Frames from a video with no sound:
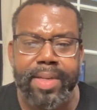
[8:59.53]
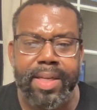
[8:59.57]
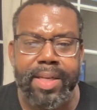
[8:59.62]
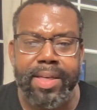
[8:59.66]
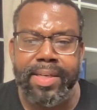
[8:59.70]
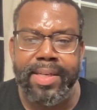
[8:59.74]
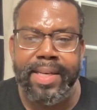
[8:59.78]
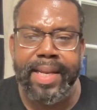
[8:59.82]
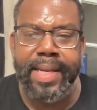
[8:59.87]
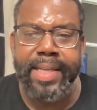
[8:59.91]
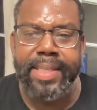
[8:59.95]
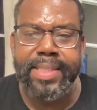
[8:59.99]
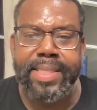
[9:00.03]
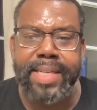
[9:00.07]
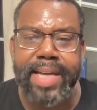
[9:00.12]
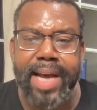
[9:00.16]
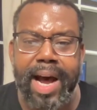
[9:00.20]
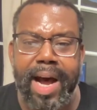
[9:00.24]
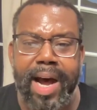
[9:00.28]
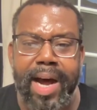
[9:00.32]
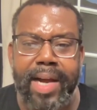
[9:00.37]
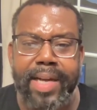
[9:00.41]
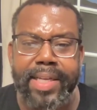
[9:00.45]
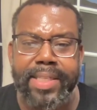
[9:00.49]
these
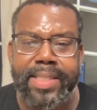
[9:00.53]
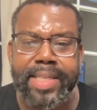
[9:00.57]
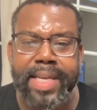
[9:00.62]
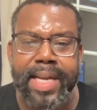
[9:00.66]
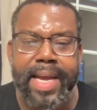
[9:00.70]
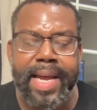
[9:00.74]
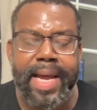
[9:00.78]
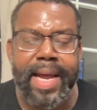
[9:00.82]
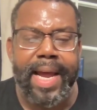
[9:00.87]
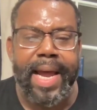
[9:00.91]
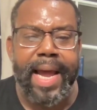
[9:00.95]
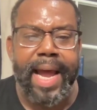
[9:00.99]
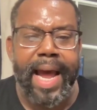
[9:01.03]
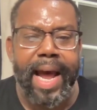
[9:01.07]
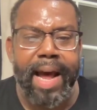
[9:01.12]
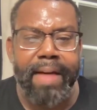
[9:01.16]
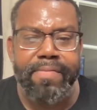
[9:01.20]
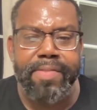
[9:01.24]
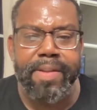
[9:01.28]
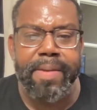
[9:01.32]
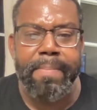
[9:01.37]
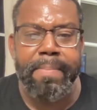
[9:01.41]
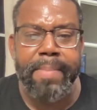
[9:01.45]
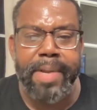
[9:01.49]
guys
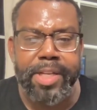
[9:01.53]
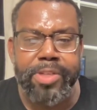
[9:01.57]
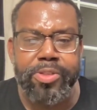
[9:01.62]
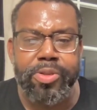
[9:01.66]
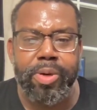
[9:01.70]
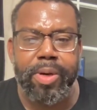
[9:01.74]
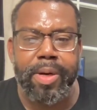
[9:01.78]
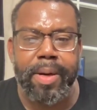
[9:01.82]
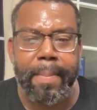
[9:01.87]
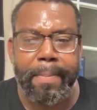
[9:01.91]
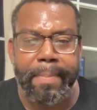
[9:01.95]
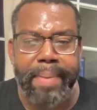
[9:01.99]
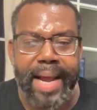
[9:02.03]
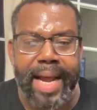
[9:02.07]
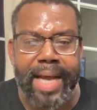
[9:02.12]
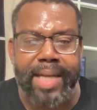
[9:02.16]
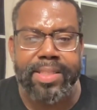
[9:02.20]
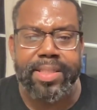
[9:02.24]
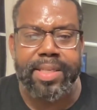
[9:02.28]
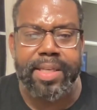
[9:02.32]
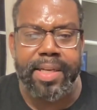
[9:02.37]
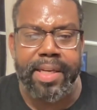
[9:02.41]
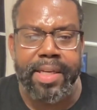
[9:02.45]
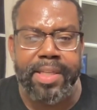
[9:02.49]
have the mental
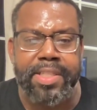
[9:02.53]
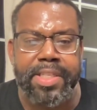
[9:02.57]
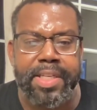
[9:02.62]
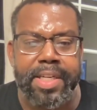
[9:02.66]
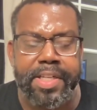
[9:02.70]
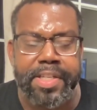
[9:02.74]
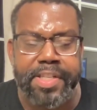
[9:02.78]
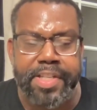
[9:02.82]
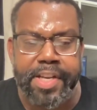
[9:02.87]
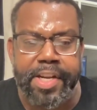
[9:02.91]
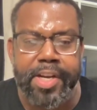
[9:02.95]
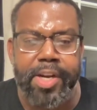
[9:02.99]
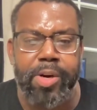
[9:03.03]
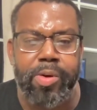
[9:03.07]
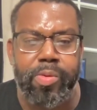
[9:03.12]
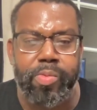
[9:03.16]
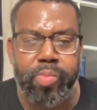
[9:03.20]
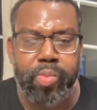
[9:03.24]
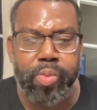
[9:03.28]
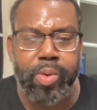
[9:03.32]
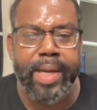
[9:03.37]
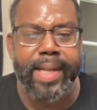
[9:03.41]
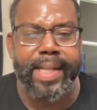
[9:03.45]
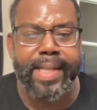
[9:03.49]
capacity to deal
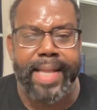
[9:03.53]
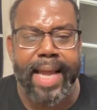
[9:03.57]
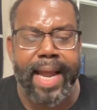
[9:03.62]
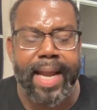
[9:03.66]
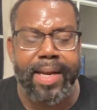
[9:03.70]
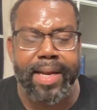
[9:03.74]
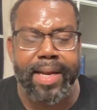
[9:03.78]
with that